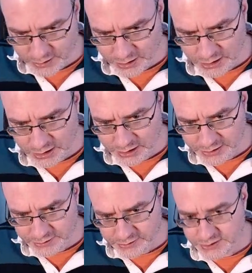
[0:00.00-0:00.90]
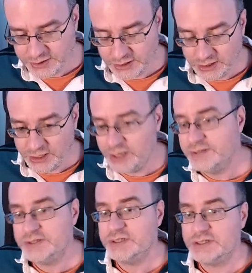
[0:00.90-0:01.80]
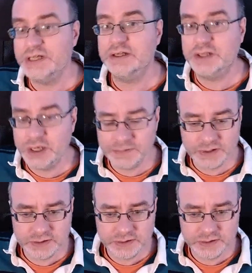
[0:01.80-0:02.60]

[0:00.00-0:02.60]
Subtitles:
to the under the sink cupboard.